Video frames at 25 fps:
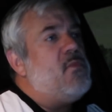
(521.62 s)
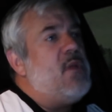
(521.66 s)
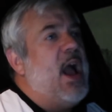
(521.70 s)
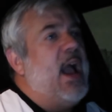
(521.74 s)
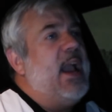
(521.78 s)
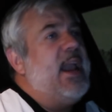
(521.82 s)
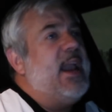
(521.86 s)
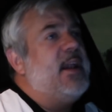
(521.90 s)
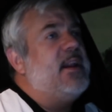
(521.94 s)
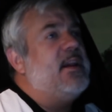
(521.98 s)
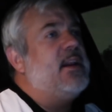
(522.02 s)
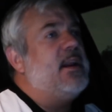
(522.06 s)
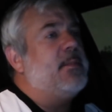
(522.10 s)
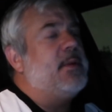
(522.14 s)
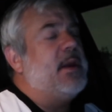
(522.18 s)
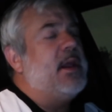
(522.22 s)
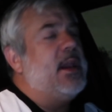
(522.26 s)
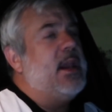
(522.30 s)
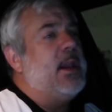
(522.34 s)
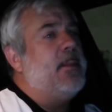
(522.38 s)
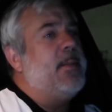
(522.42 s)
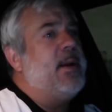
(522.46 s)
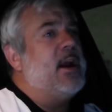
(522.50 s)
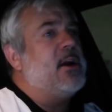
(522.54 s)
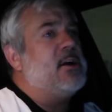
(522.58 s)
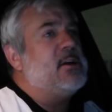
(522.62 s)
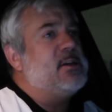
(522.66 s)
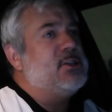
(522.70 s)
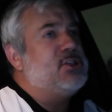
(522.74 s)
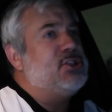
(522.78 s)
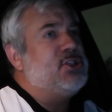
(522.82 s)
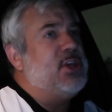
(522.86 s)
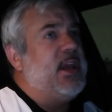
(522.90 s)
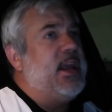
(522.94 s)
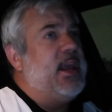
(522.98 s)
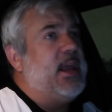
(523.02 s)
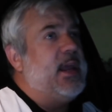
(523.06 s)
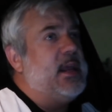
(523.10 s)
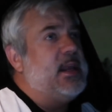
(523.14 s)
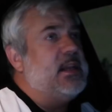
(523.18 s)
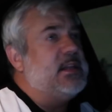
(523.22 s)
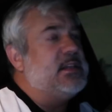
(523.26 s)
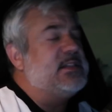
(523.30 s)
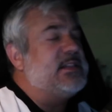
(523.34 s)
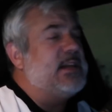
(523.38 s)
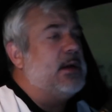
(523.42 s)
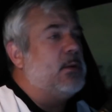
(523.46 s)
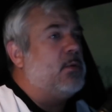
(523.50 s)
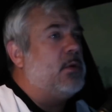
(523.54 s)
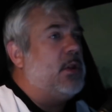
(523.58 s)
I ended up getting a pair of
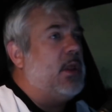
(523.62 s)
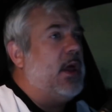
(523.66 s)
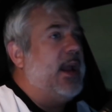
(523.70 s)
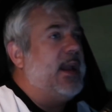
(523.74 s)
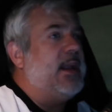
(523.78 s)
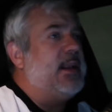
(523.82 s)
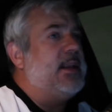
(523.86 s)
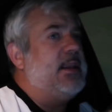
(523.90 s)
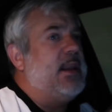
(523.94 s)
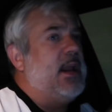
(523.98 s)
jeans that were like